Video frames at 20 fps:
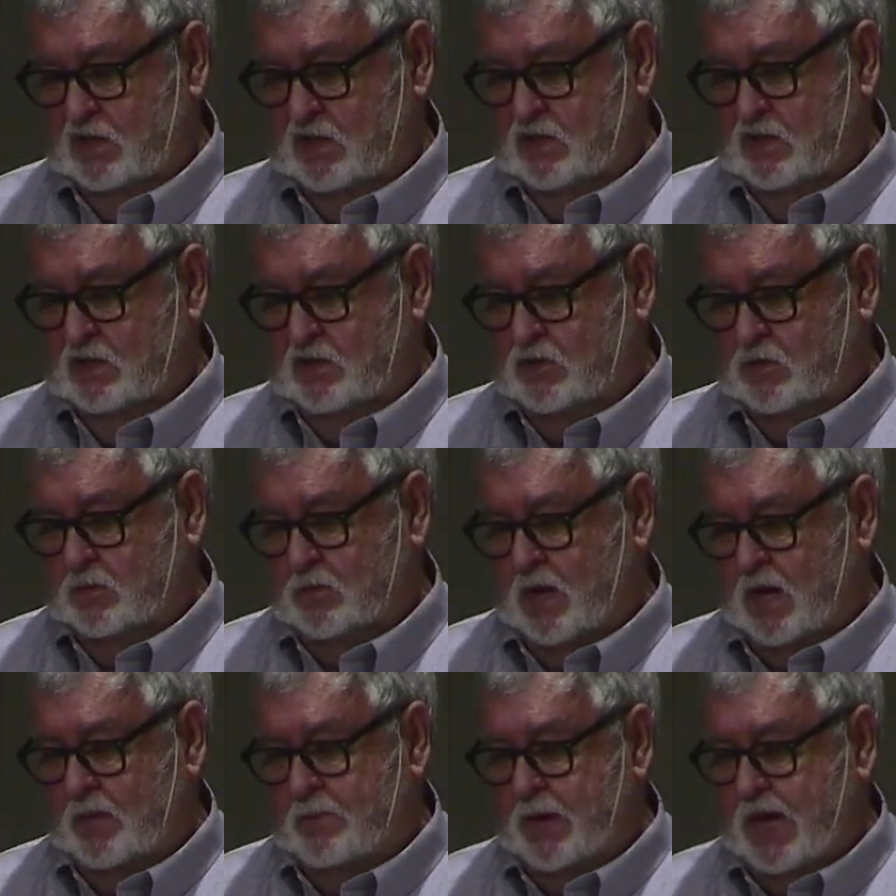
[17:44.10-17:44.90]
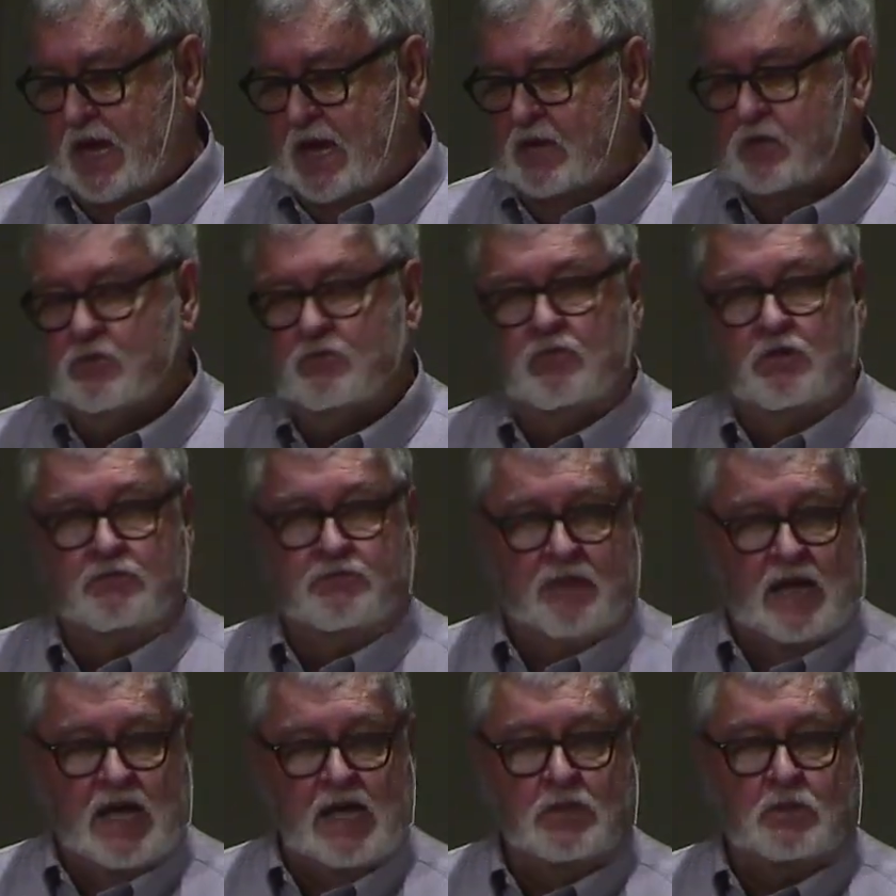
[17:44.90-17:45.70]
Because my past
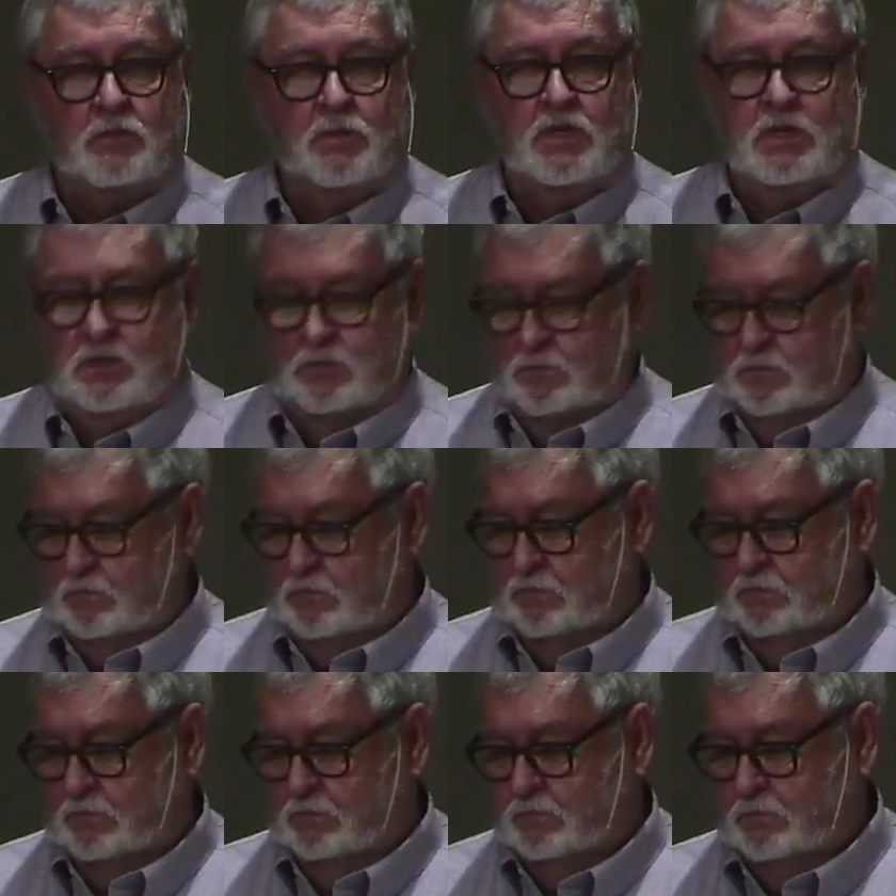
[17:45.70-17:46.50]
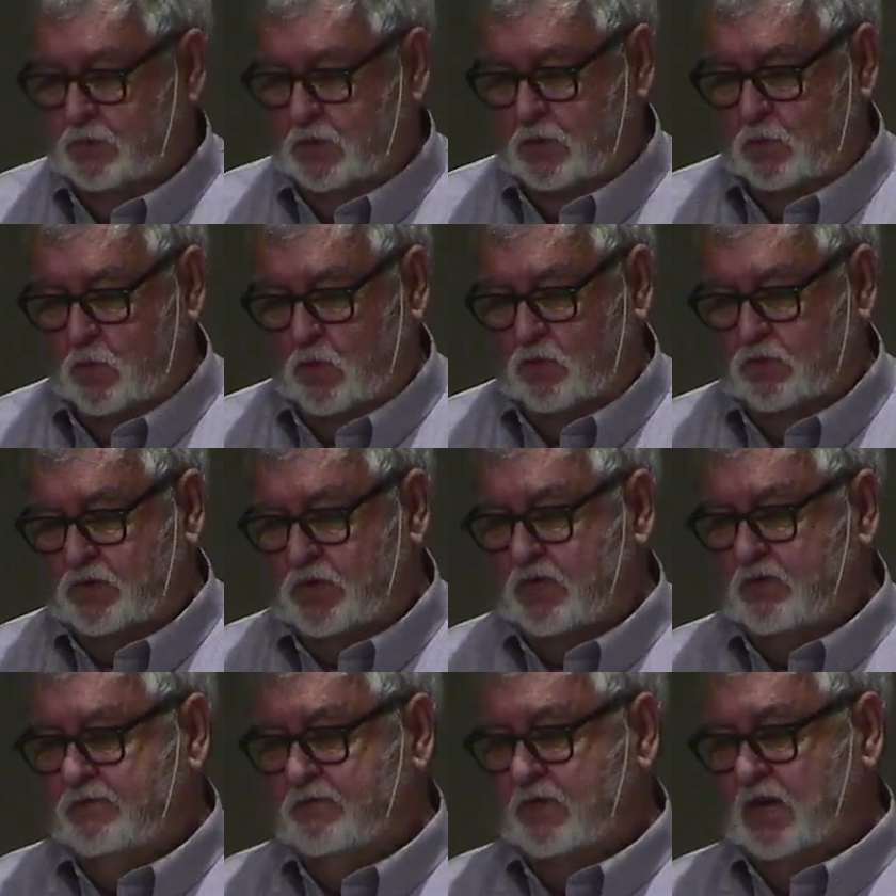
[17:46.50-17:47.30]
refines me, but it won't
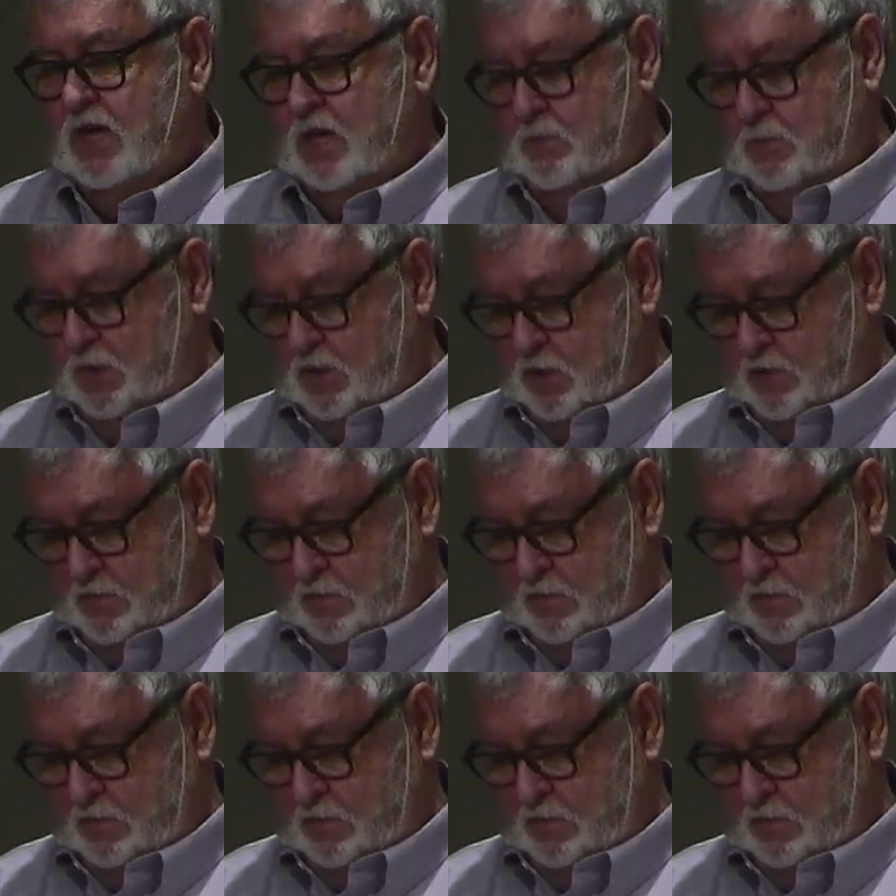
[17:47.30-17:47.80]
define me.